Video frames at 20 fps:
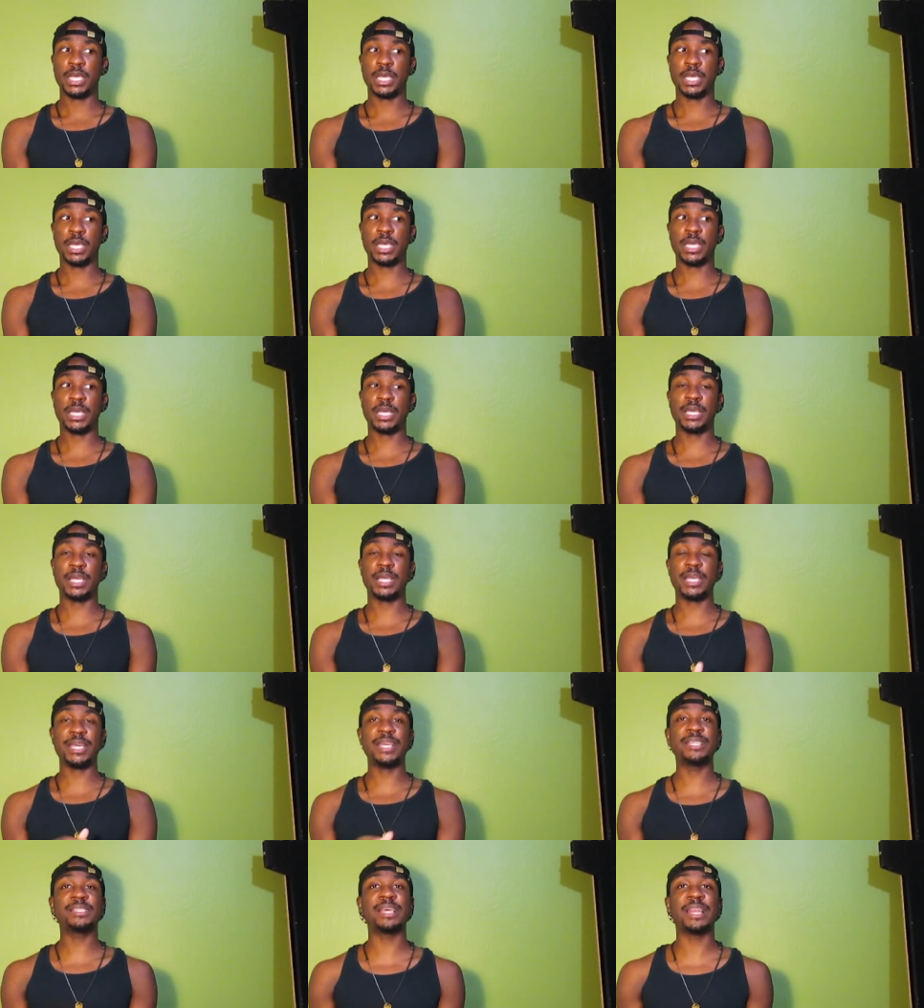
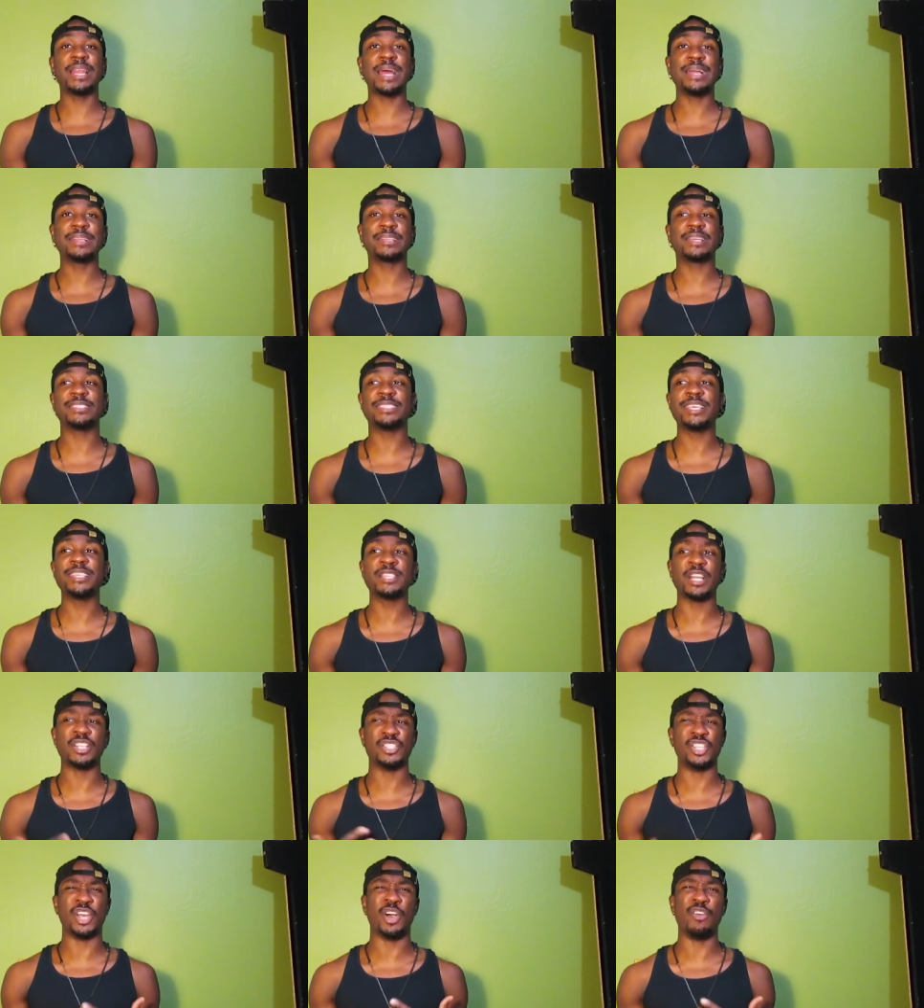It's a lot, because he's
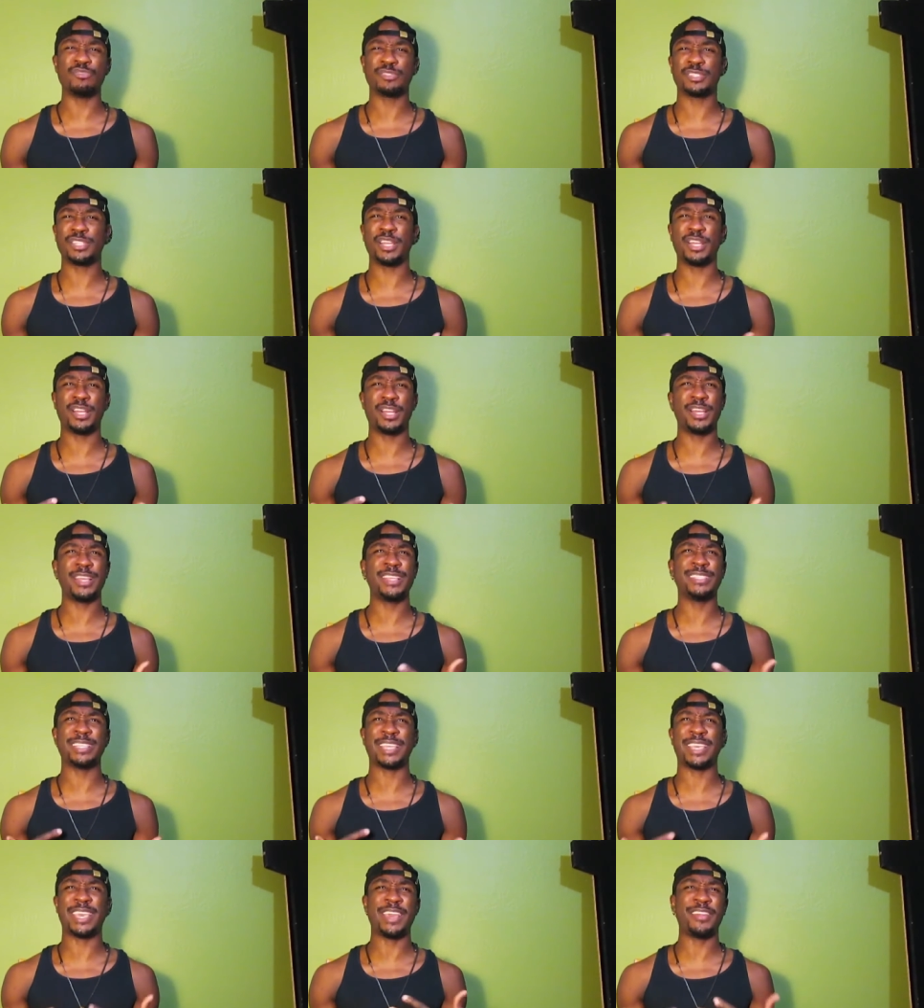a jokester,
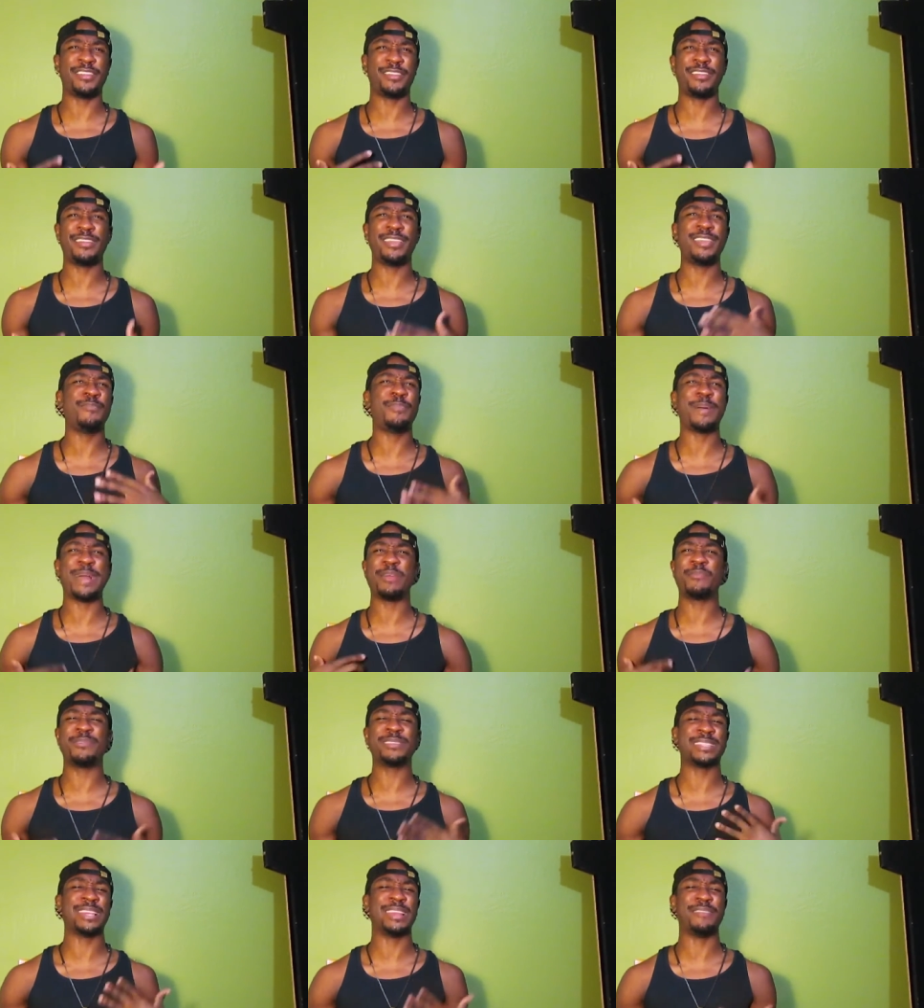he's a kidder, he
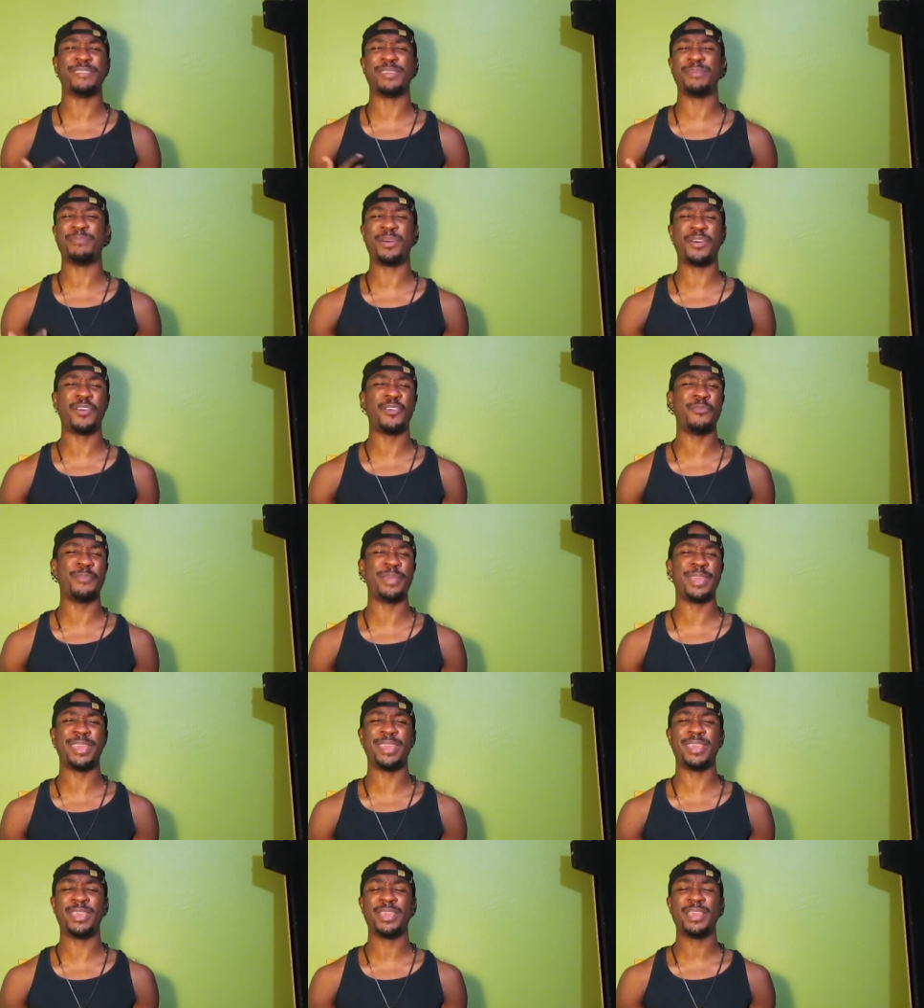probably wants to live in a
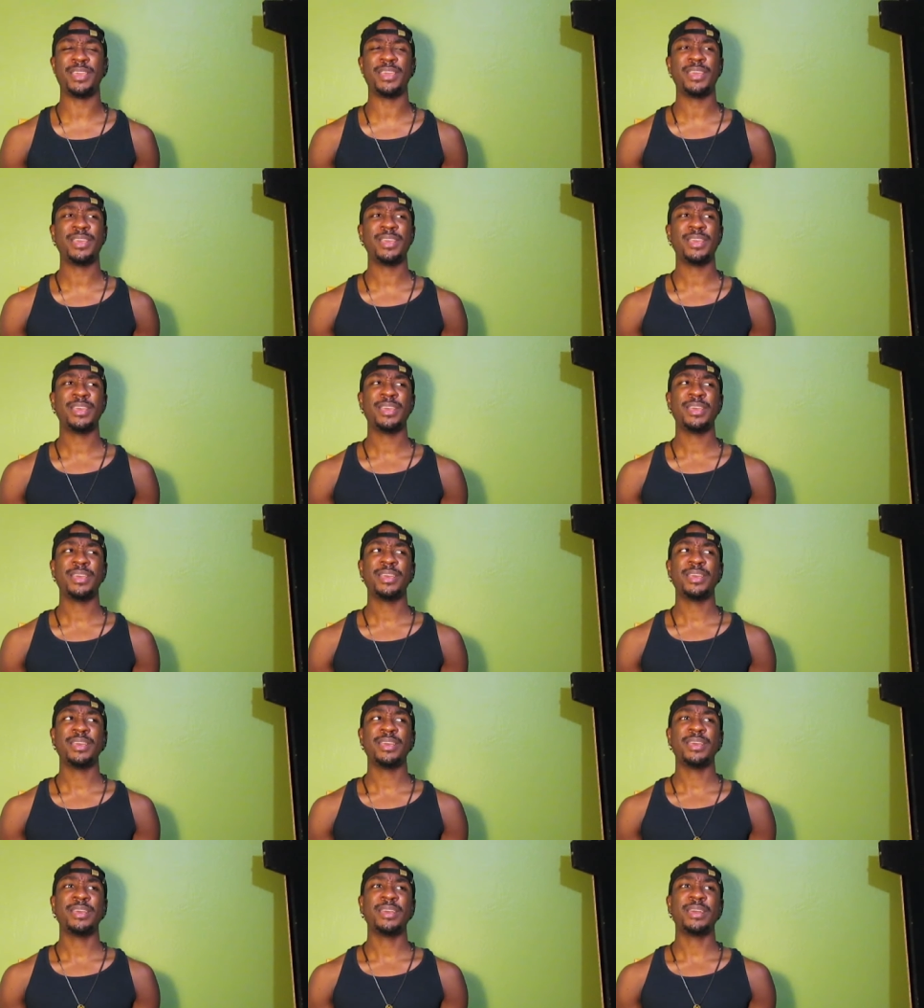moment.
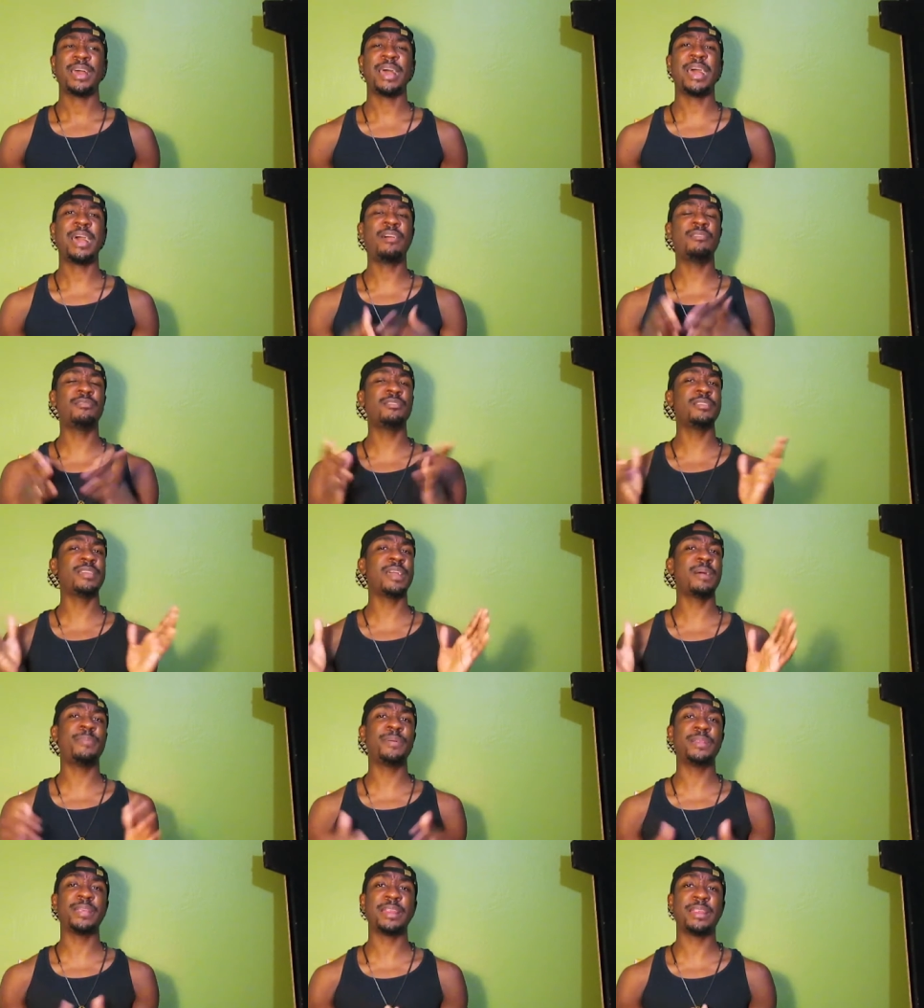I don't know,
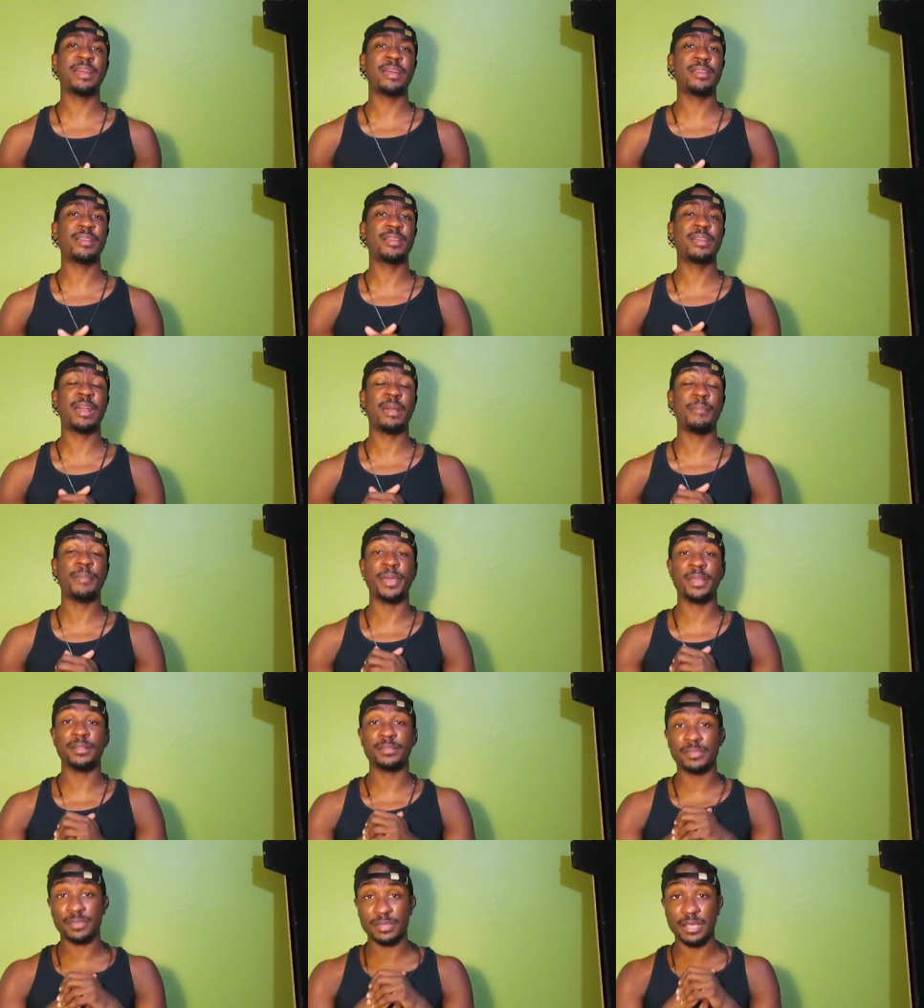y'all put that out in the
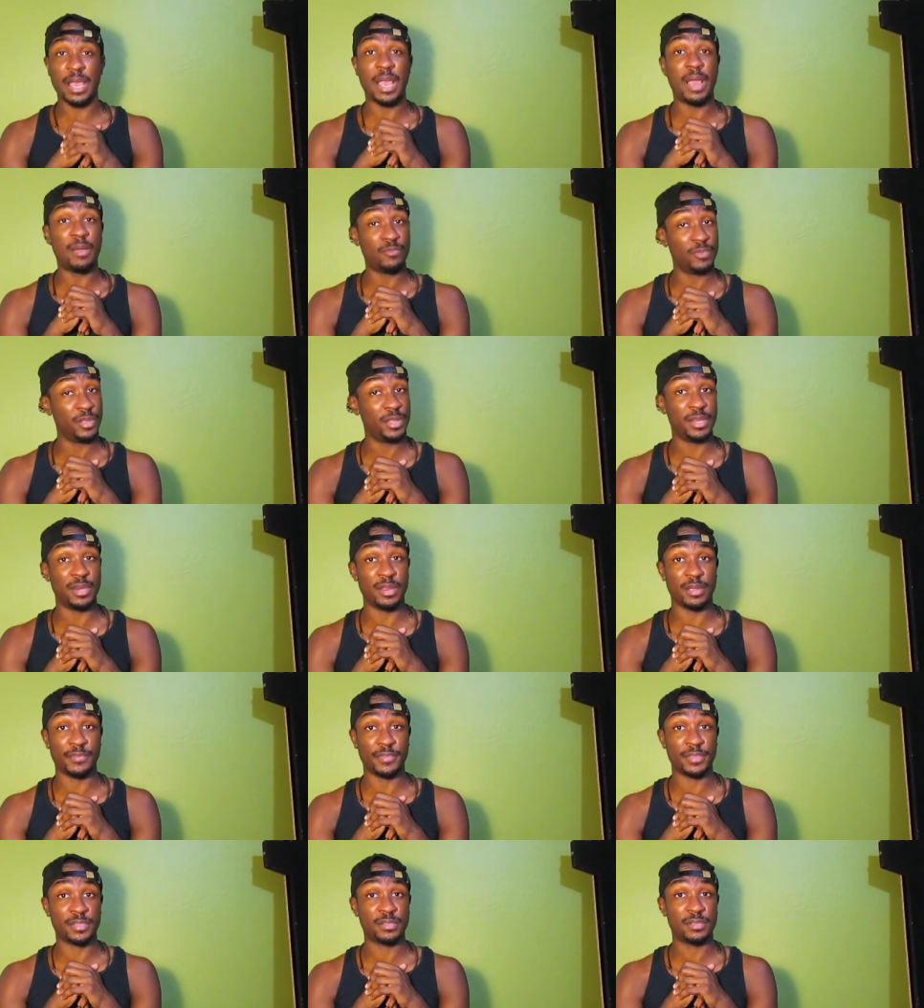comments. I'm really
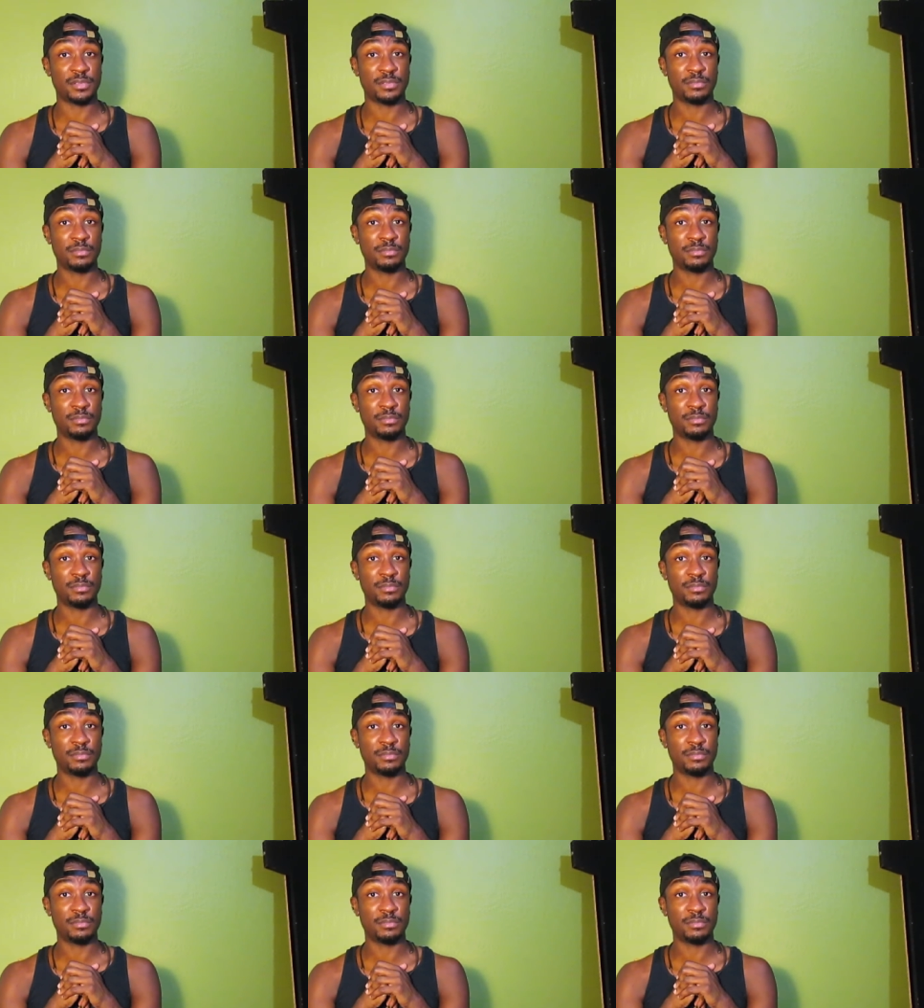nervous.